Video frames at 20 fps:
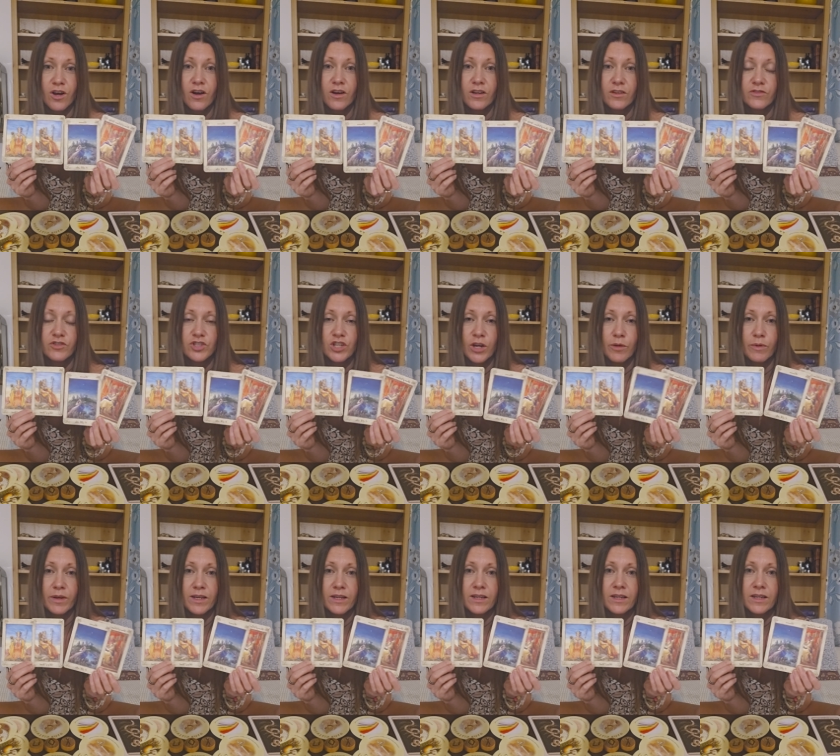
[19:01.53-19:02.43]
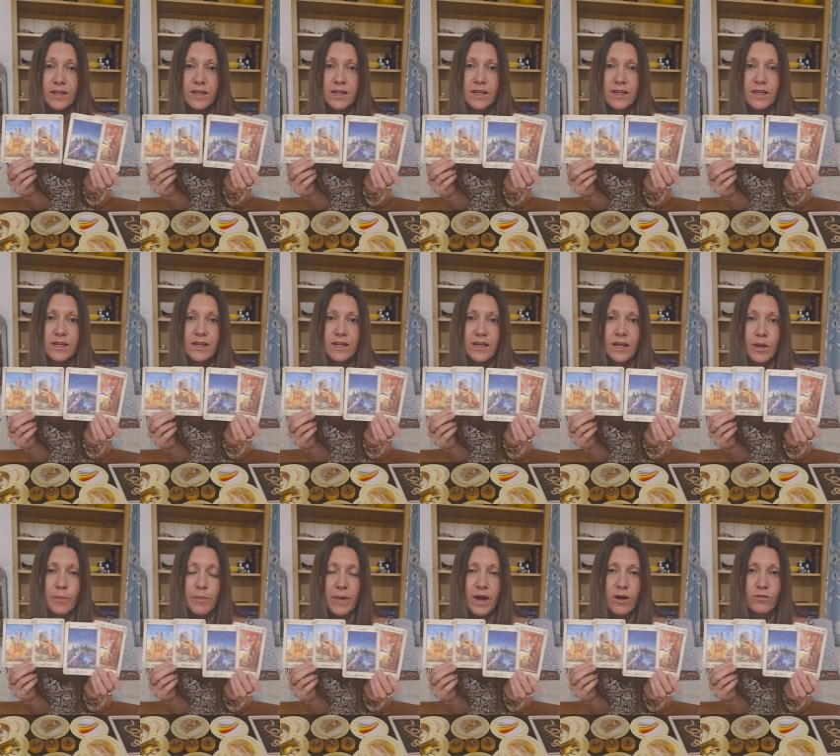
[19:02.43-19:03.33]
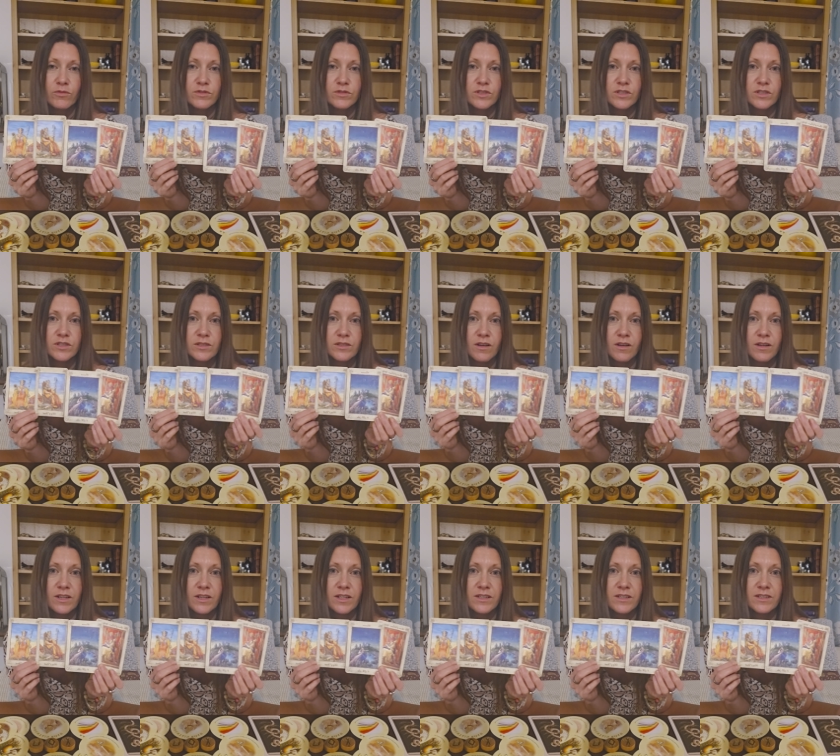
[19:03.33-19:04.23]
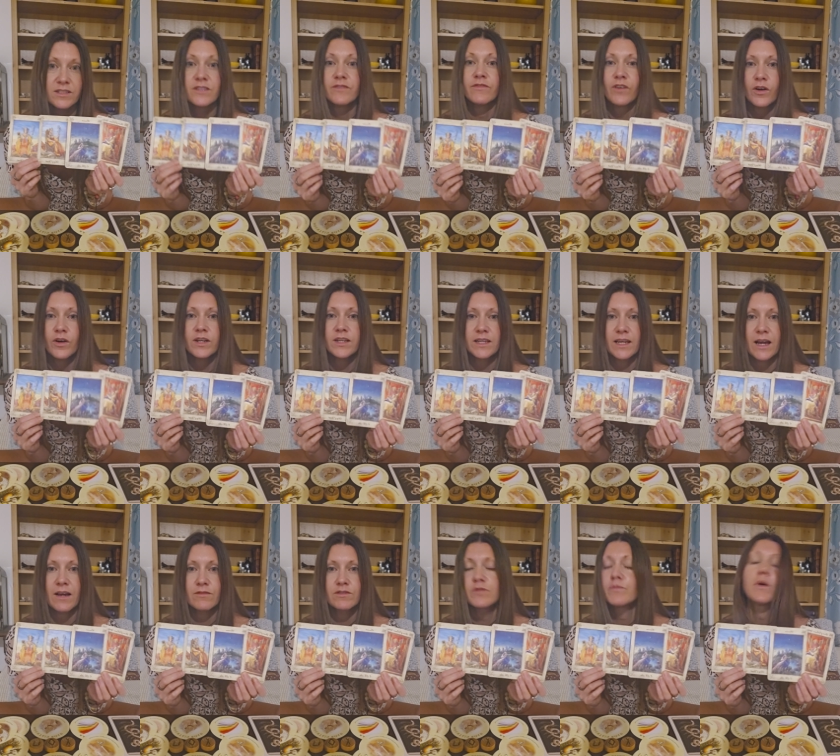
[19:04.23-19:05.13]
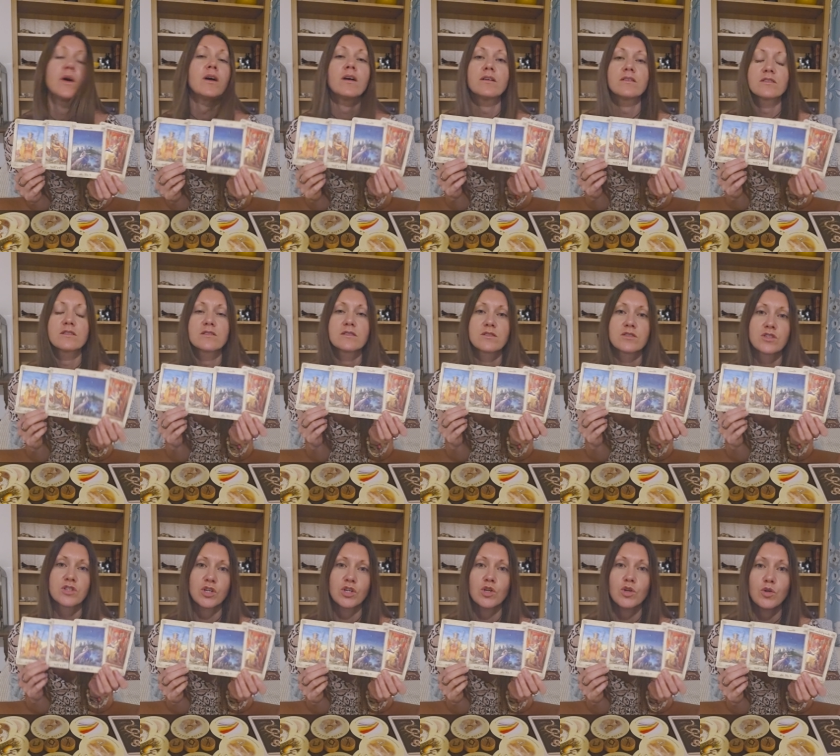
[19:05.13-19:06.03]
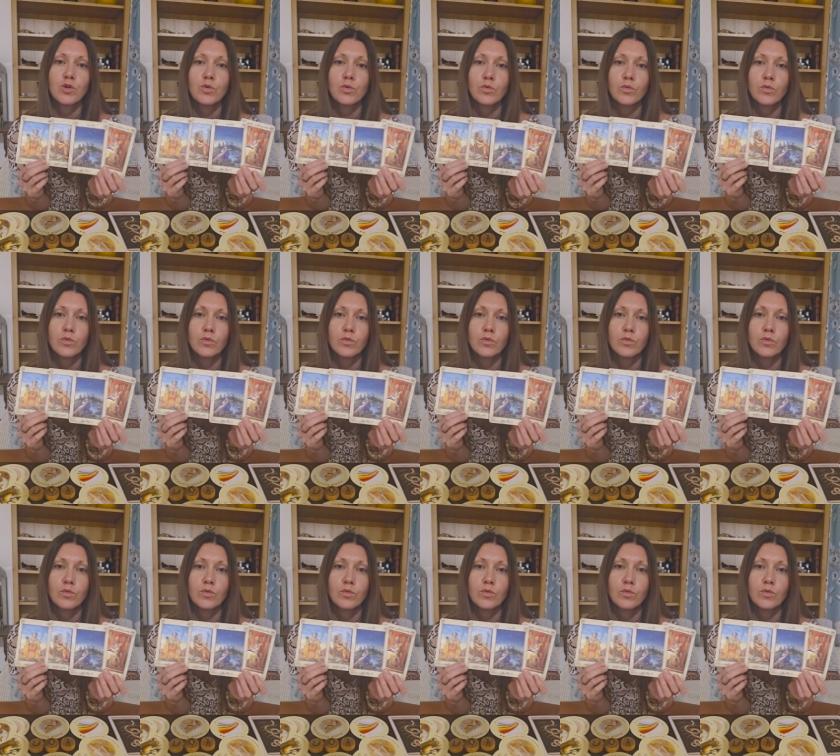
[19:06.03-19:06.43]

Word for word: are kind of showing about like divine counterparts, two,